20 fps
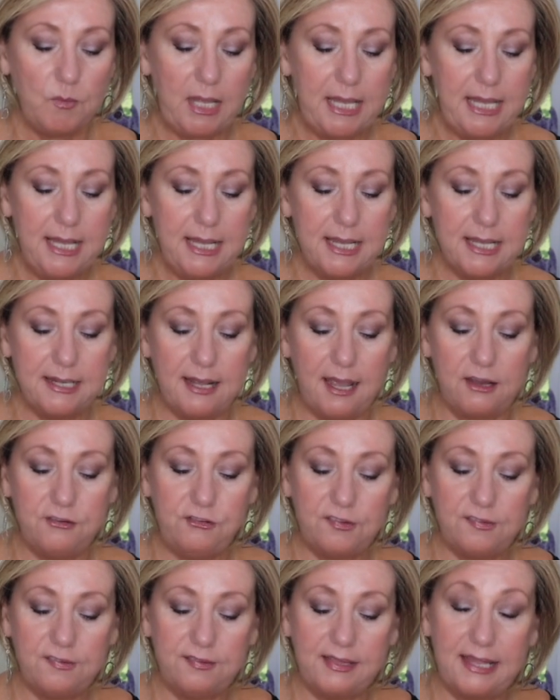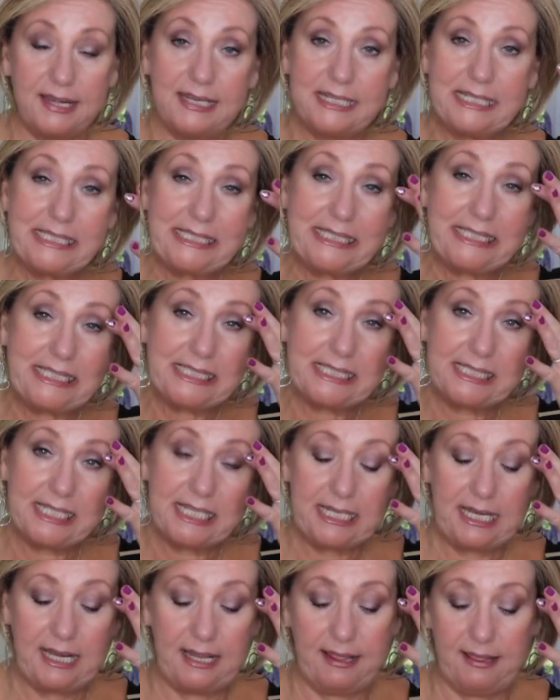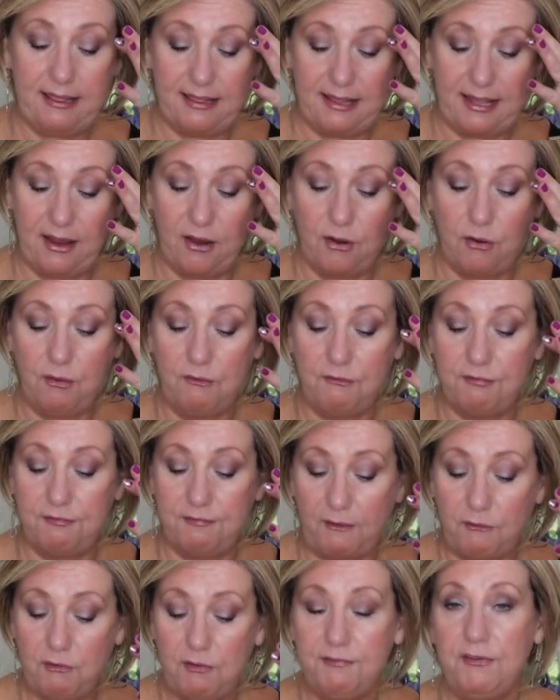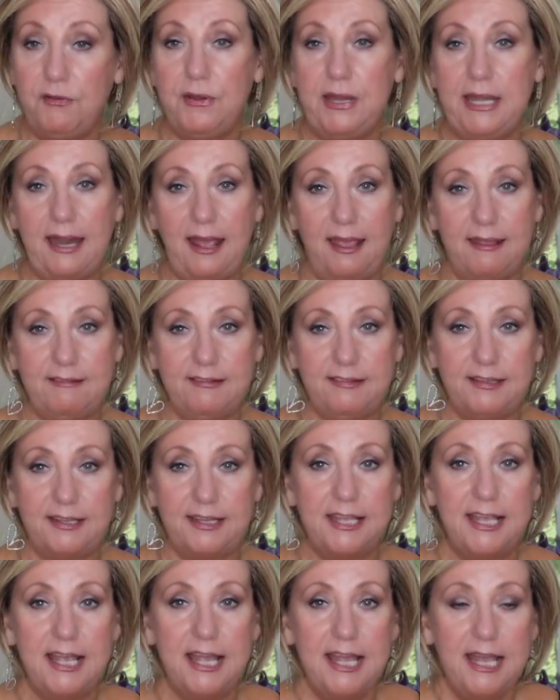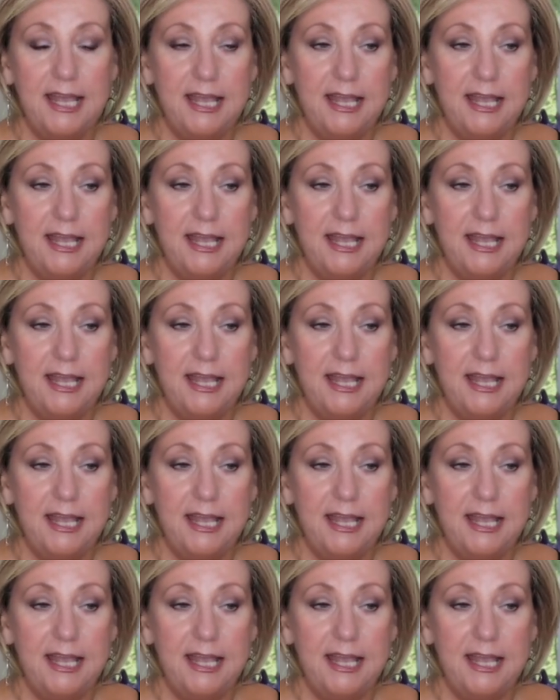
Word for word: and I just let it sit there very, very nicely,